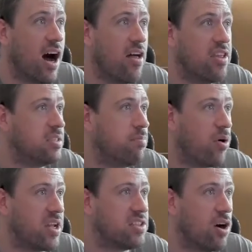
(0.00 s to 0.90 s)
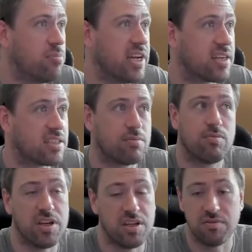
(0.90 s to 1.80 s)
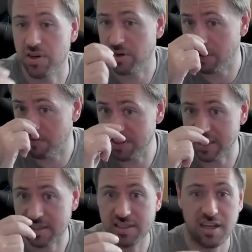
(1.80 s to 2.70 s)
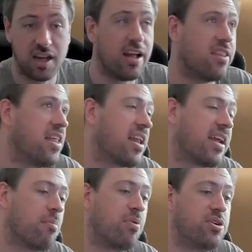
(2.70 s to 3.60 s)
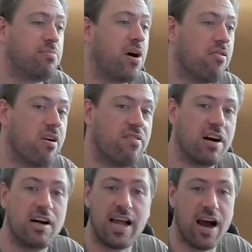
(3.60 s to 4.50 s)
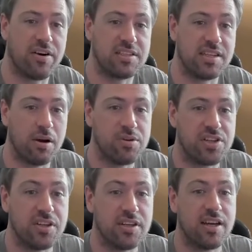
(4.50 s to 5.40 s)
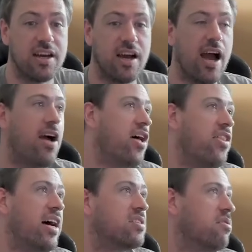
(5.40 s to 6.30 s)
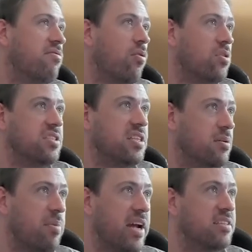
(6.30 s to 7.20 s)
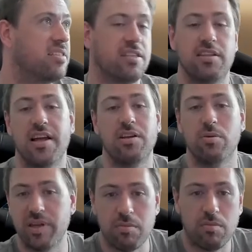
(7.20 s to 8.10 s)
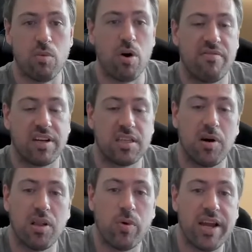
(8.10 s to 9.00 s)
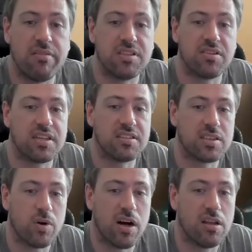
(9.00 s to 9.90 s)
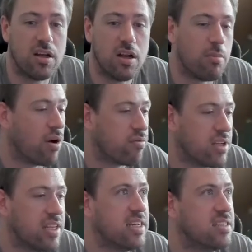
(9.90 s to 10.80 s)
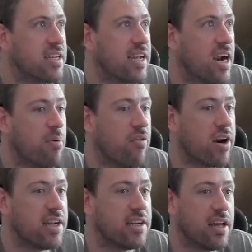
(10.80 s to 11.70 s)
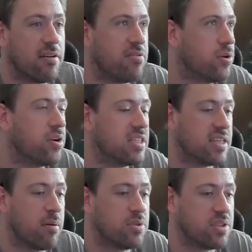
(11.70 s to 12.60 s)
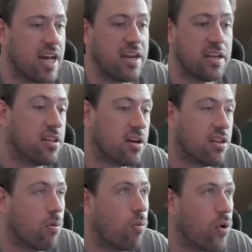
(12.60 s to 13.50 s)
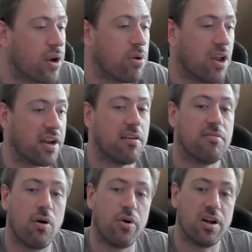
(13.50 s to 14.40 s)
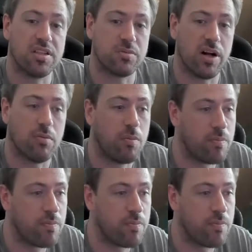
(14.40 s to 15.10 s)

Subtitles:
these buoyant objects, when you've turned on physics, they're going to get pushed by the river out into the ocean. And then that sort of force dissipates, and then you'll be more affected by the waves and things as well. But really easy to get up and running, and a few good examples of that in the water plugin folder as well.